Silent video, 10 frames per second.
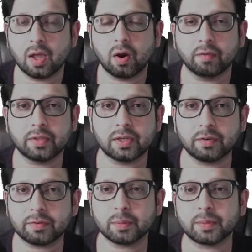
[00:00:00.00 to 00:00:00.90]
of the
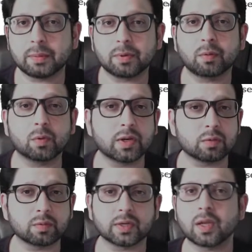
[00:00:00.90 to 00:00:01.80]
different people, what is
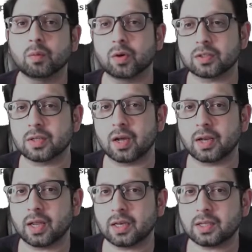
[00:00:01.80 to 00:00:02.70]
working, what's not.
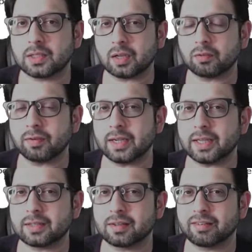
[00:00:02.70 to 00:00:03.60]
And that's why
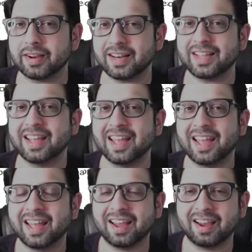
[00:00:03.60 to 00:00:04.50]
it's really
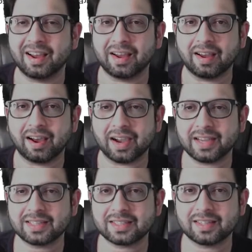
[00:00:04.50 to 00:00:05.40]
high
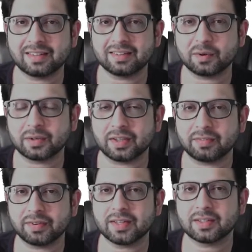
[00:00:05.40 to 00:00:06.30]
skilled or
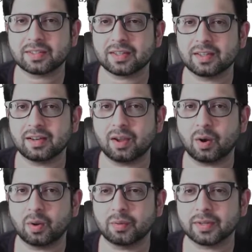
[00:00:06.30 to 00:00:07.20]
difficult skill
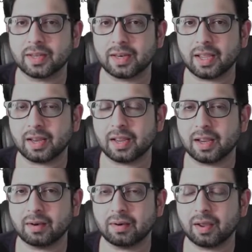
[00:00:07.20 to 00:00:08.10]
all over the net,
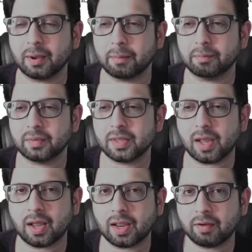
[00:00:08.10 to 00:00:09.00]
and
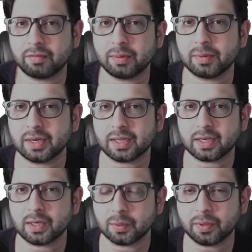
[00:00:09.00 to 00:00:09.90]
not everybody
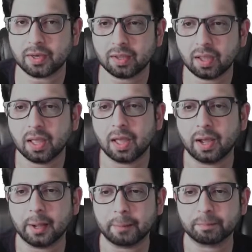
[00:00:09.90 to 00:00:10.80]
can do it.
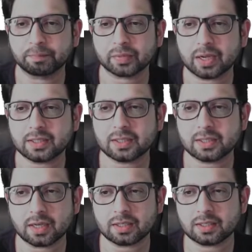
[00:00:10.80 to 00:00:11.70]
I
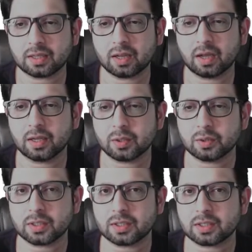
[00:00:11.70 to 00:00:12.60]
suggest you
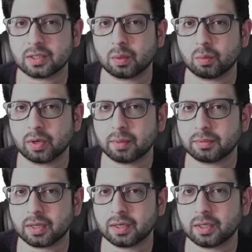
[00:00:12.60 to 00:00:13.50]
just stick what I'm
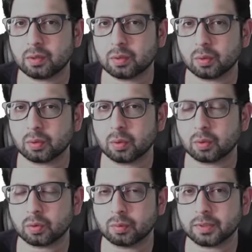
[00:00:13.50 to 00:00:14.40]
telling you. Don't go
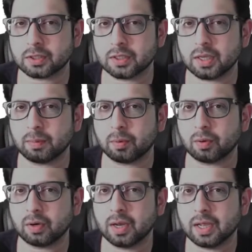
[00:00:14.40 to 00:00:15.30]
so much deep
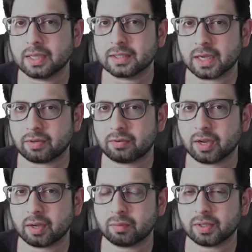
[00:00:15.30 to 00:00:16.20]
or
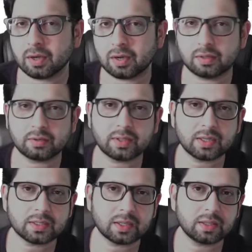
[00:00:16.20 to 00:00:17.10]
sidetrack with the other
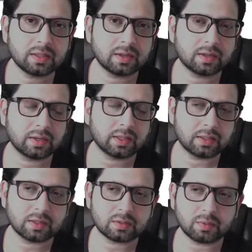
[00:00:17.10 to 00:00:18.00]
things in
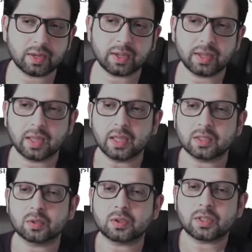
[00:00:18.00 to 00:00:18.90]
this way.
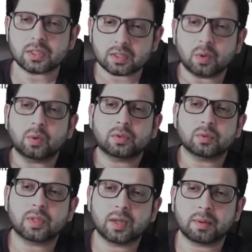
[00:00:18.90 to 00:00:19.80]
So just go to
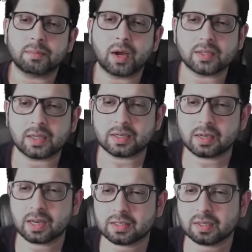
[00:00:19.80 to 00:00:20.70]
the Moz and
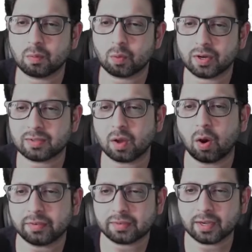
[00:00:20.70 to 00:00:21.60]
let's see what is
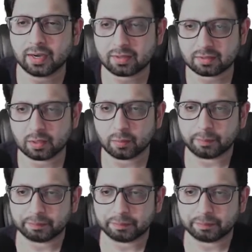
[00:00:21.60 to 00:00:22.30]
on-site SEO.